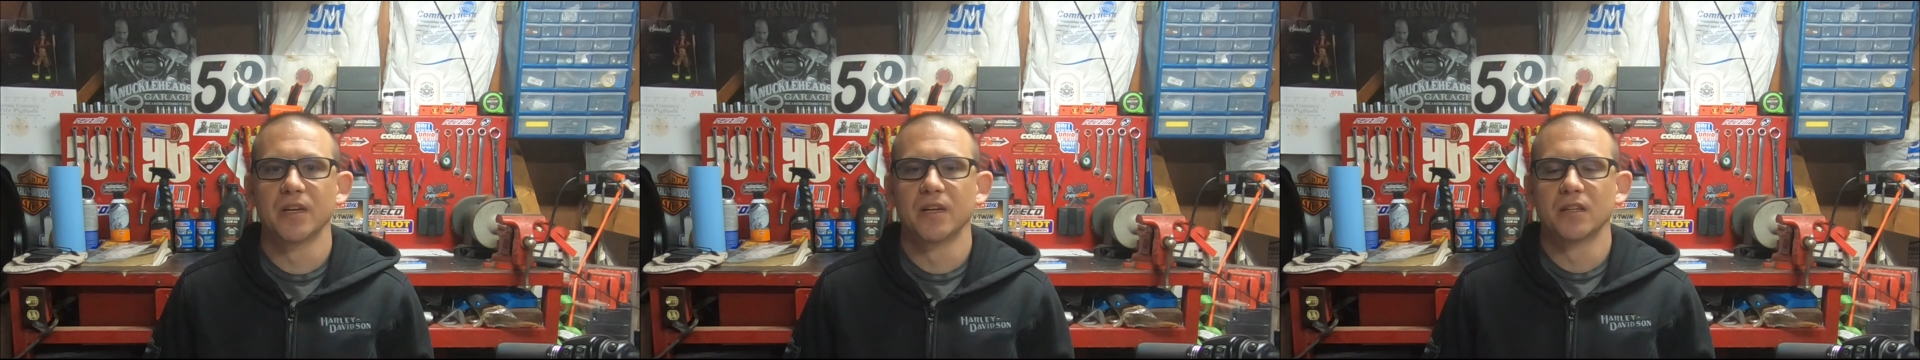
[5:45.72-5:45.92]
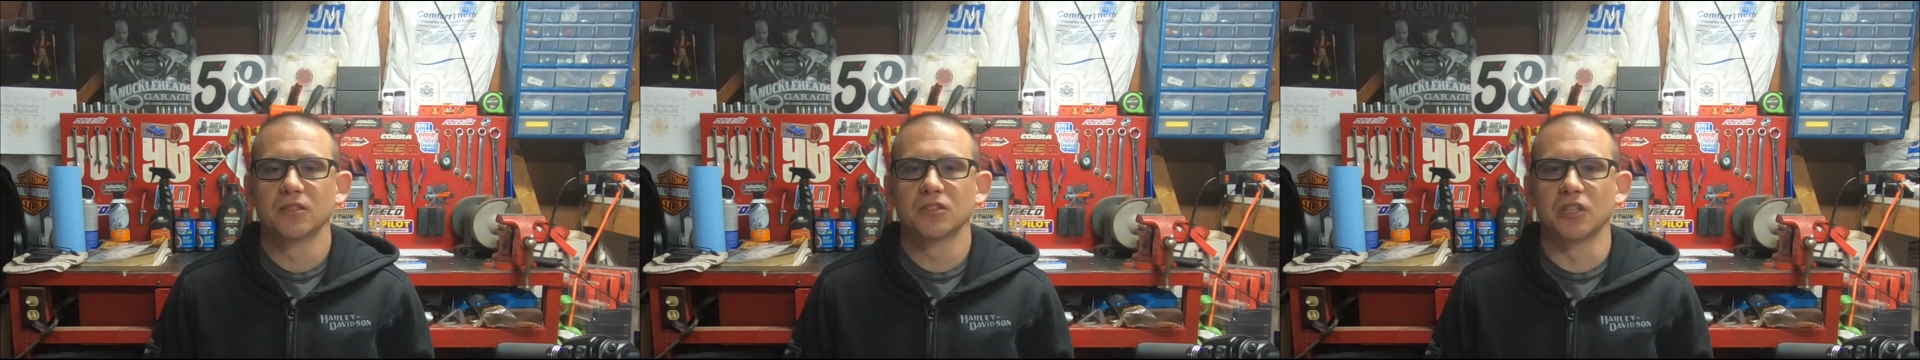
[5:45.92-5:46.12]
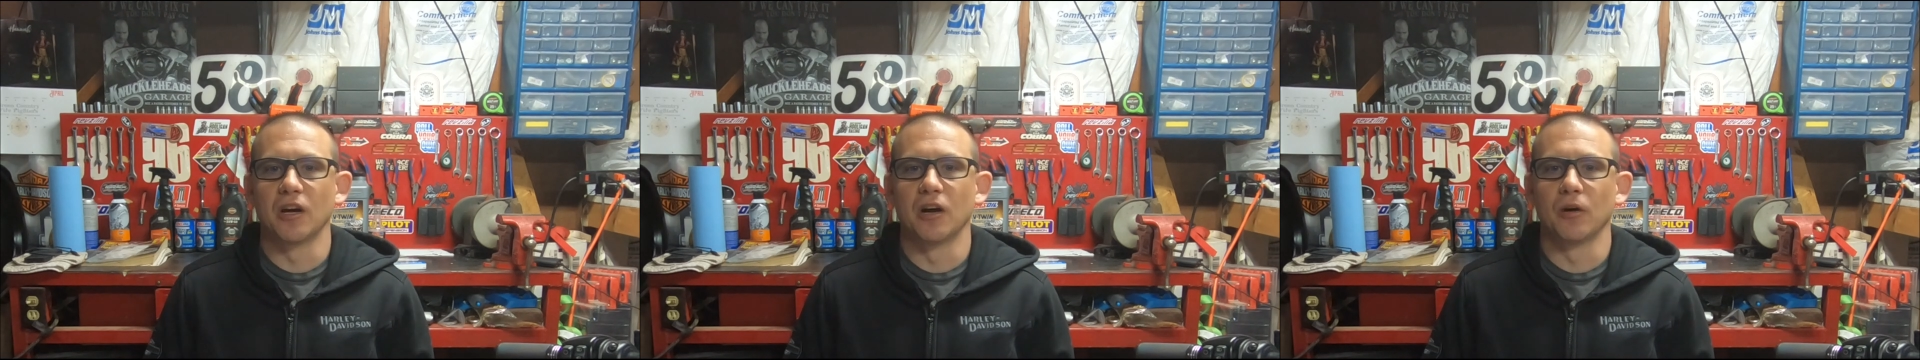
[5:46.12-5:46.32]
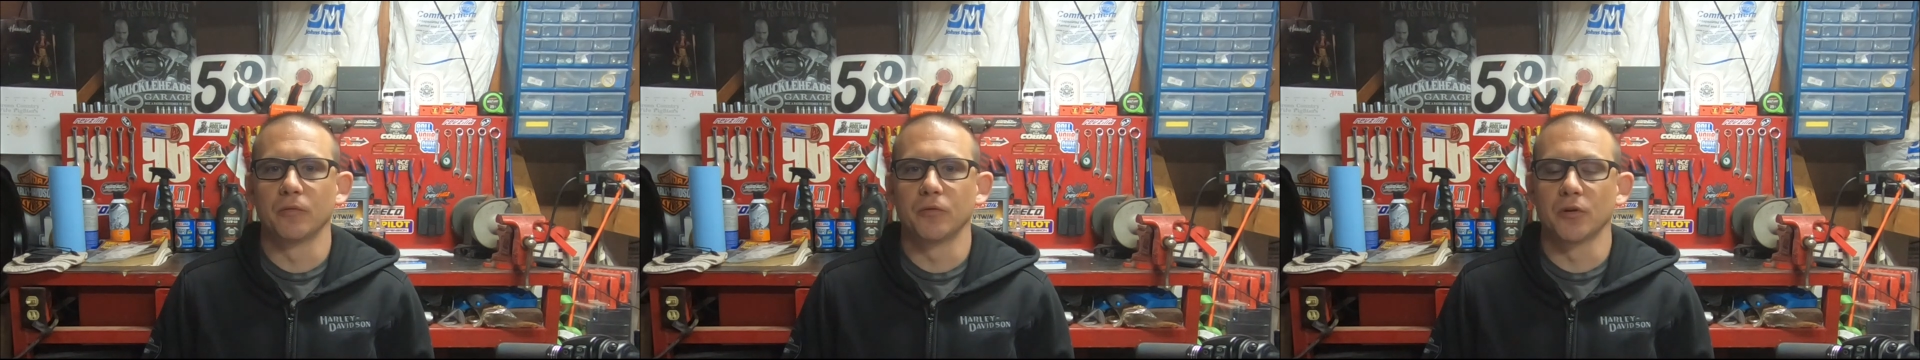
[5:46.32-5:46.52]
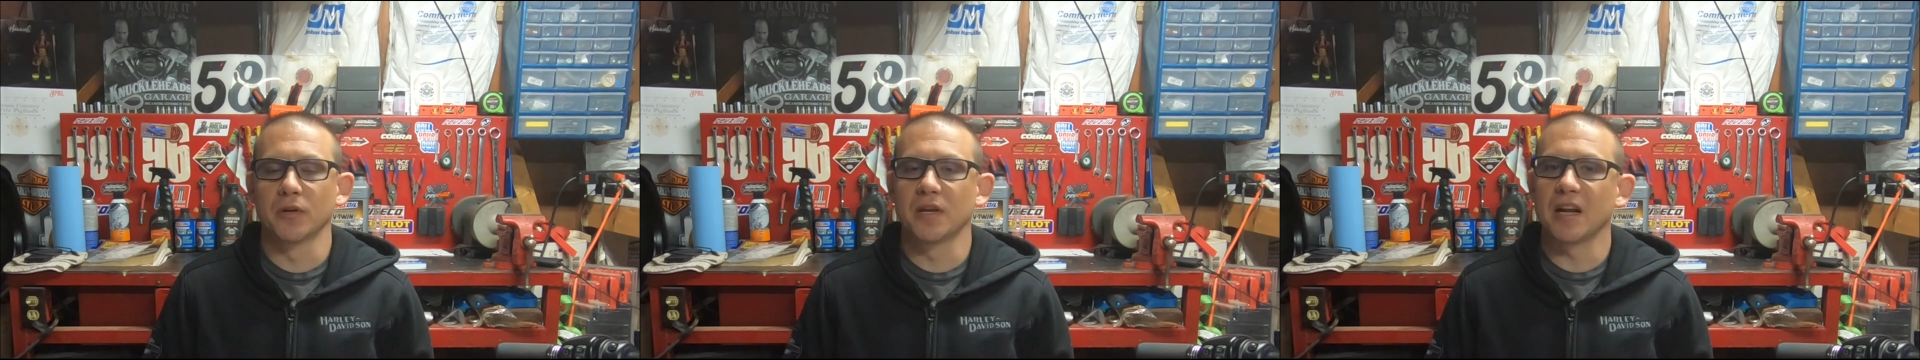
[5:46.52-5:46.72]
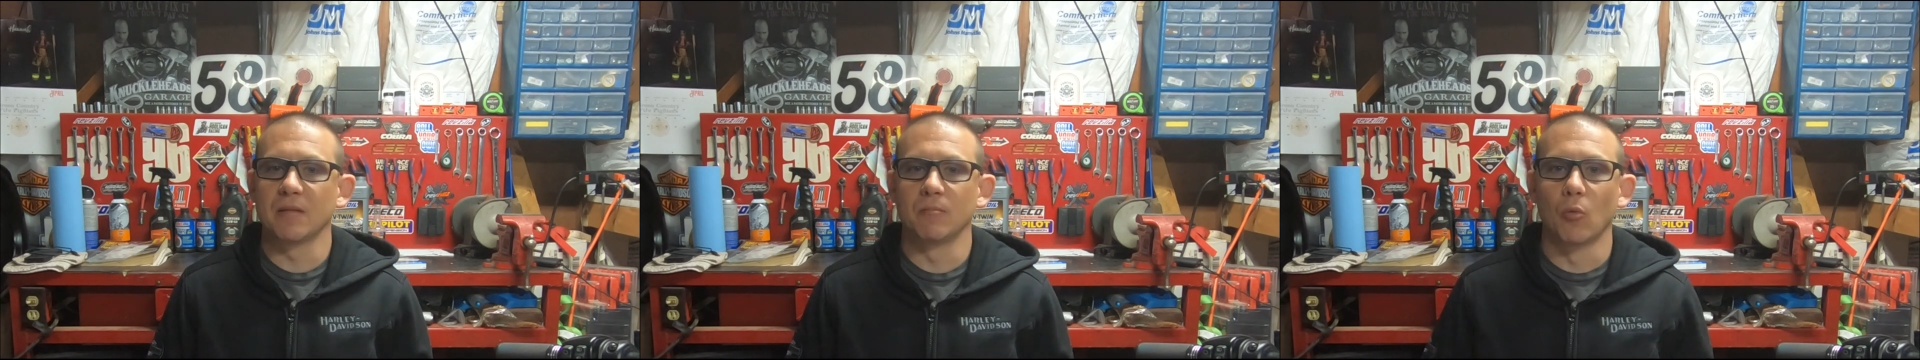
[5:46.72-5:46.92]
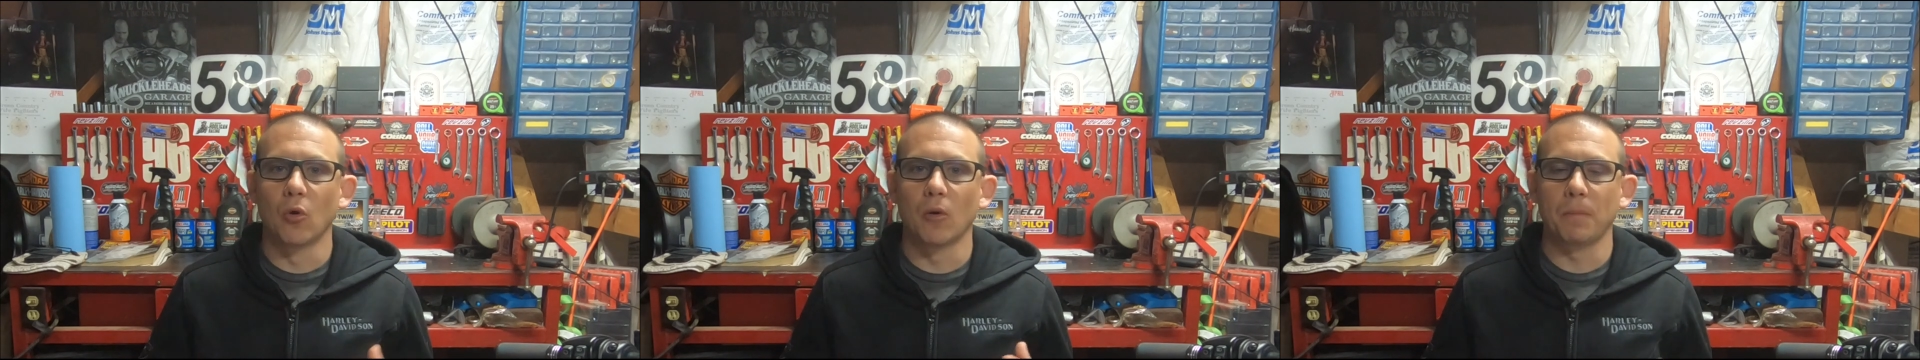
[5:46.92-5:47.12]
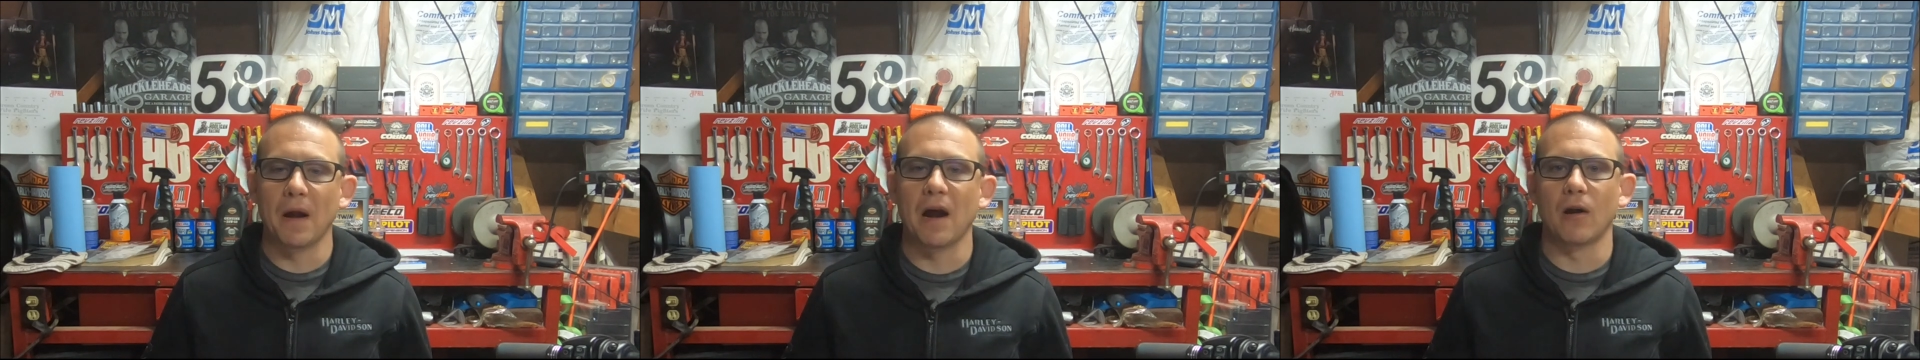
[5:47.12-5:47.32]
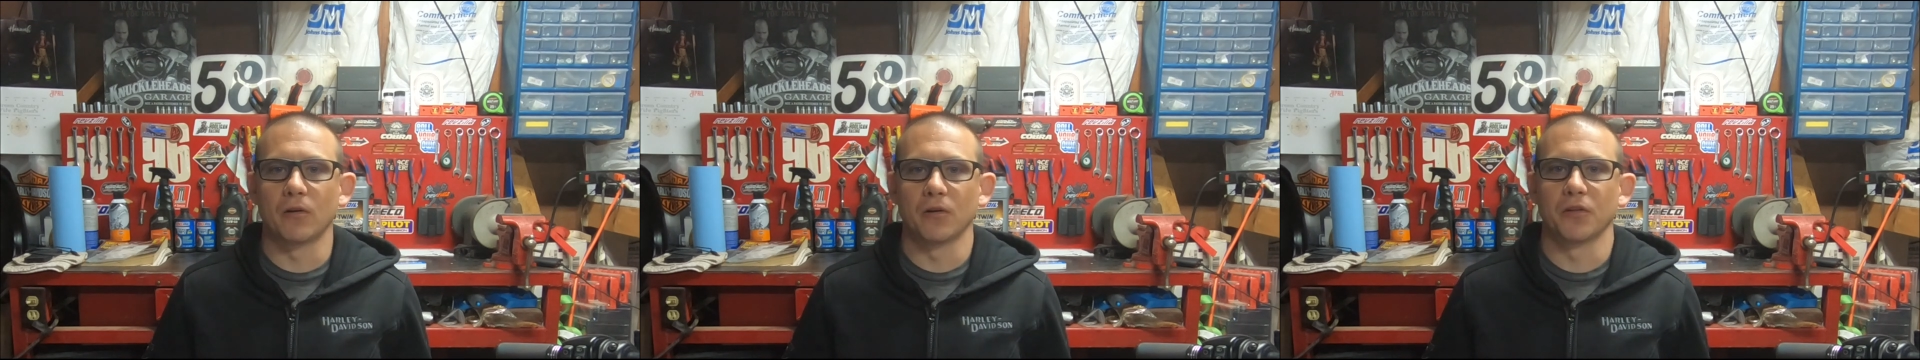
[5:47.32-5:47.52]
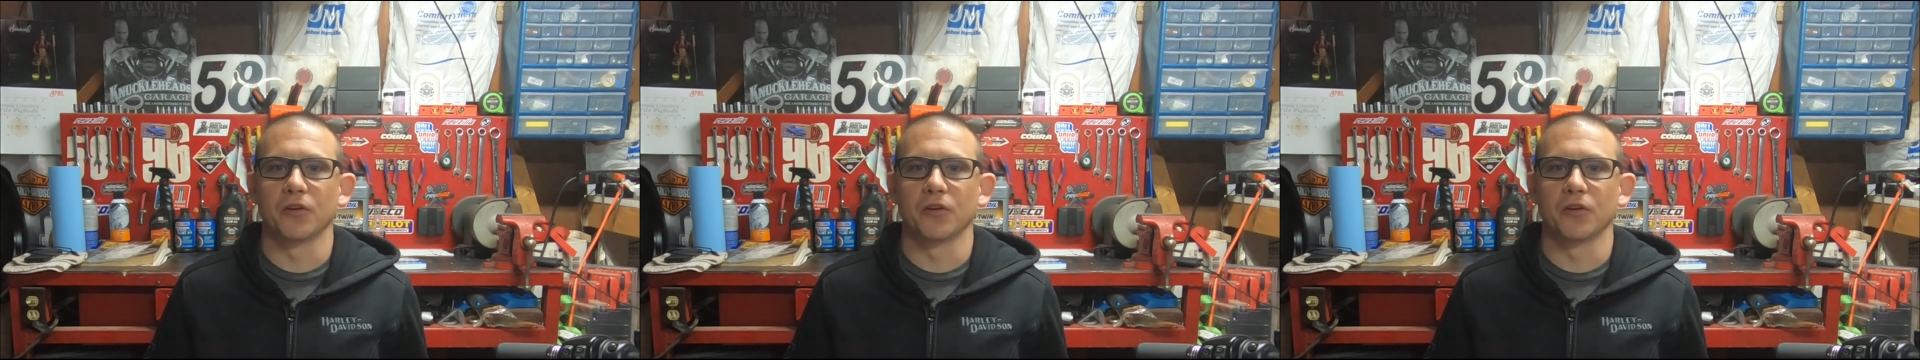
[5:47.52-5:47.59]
So you're getting more power to